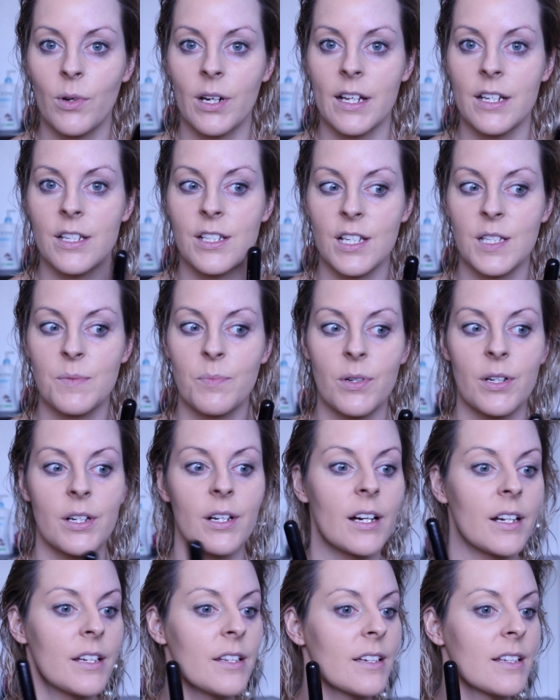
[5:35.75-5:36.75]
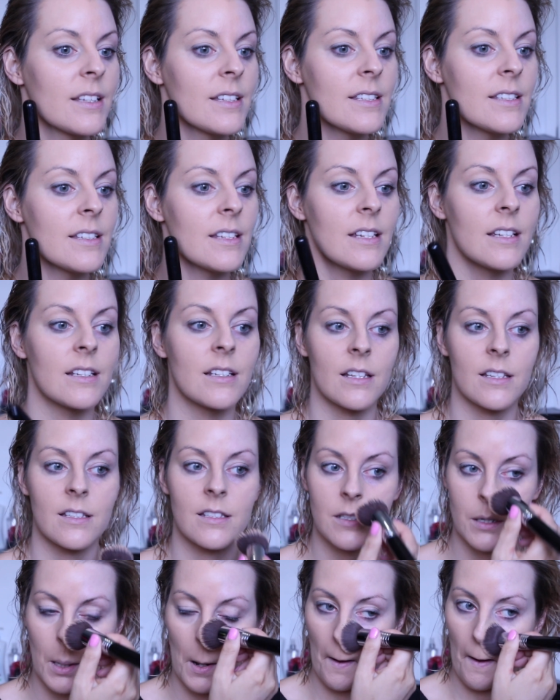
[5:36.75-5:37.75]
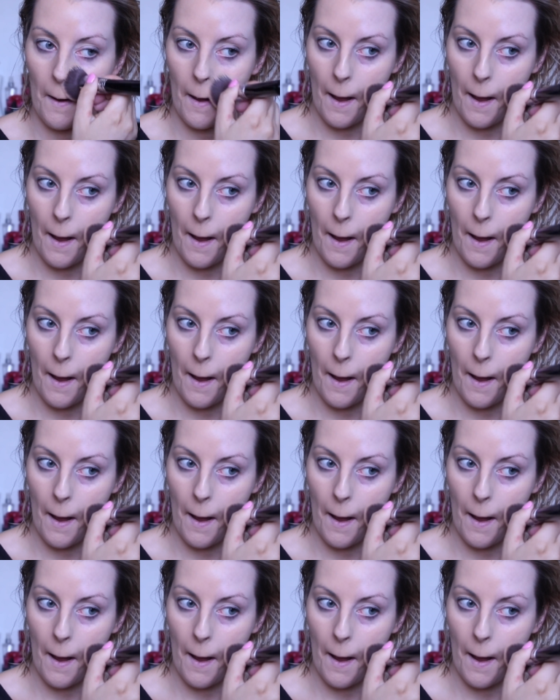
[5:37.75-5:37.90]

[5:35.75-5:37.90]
when I just put it on, you can see it does